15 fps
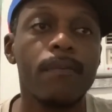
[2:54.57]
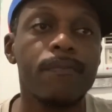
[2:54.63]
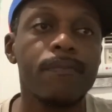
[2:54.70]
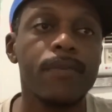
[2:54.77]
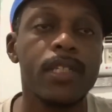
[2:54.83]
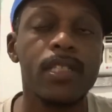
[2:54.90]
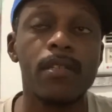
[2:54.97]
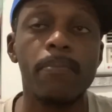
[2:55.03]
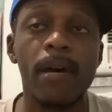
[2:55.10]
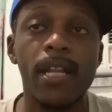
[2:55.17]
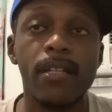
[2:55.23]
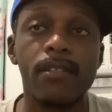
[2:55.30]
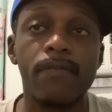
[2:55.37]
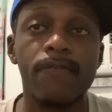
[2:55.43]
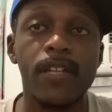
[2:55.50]
he's a better
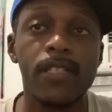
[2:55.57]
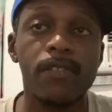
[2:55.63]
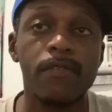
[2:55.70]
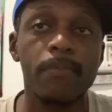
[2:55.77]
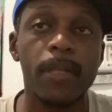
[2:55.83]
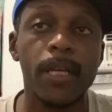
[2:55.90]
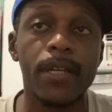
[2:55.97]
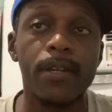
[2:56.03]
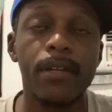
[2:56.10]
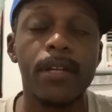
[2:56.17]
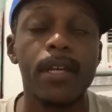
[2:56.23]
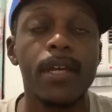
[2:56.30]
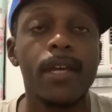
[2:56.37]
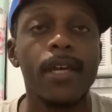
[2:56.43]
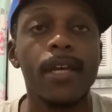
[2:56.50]
defensive player.
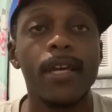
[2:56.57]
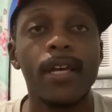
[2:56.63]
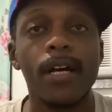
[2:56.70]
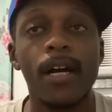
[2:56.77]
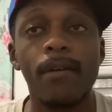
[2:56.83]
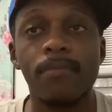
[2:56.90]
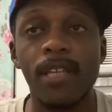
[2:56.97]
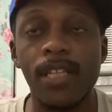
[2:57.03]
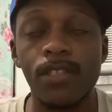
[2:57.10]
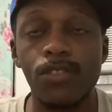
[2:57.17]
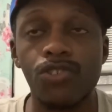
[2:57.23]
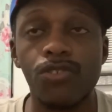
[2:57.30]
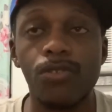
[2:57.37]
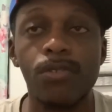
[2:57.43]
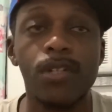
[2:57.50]
Dennis
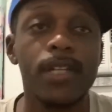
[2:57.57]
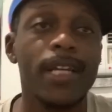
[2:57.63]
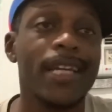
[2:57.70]
Schroeder